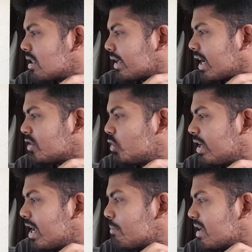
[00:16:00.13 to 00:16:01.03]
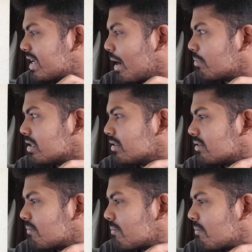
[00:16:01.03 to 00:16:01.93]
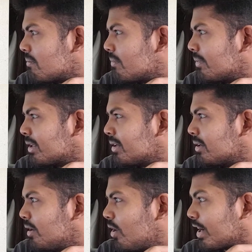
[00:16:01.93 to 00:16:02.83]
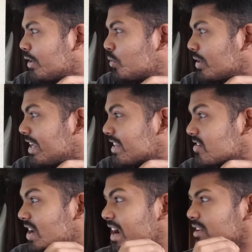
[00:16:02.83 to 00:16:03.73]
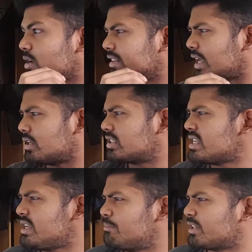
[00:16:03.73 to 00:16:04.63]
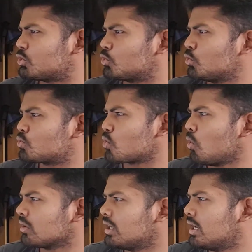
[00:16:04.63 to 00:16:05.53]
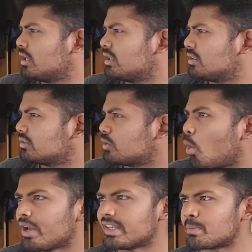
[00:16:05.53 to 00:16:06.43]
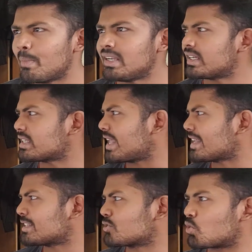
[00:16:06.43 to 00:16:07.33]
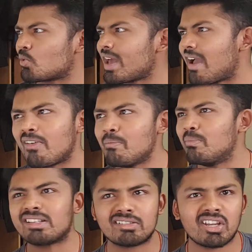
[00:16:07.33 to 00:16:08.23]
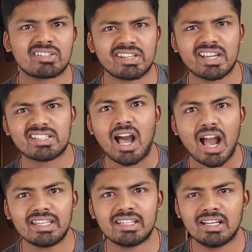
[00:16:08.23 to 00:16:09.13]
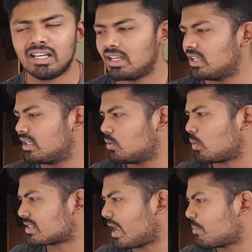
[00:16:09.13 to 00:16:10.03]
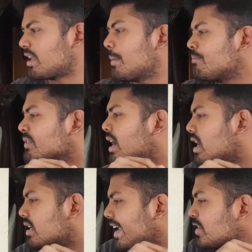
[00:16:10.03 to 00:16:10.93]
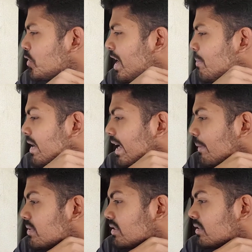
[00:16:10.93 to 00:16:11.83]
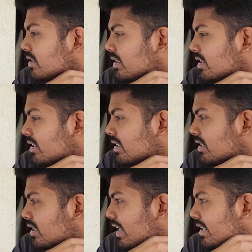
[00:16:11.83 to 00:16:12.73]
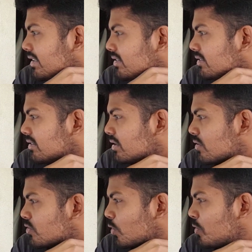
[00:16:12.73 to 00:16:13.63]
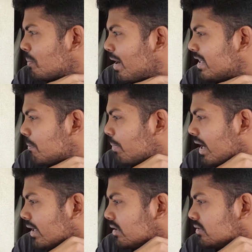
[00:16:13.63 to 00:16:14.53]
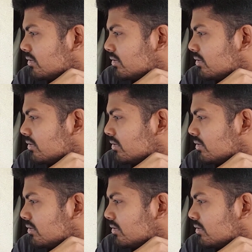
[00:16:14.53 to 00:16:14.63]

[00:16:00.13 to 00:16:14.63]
Can you hear me, Captain? Okay, dude, he is standing right there. Isn't he a bit too tall? Or is Meliodas hasn't grown? Have I misjudged his height? What's happening? Can you hear me, Captain? Like, so you made it back.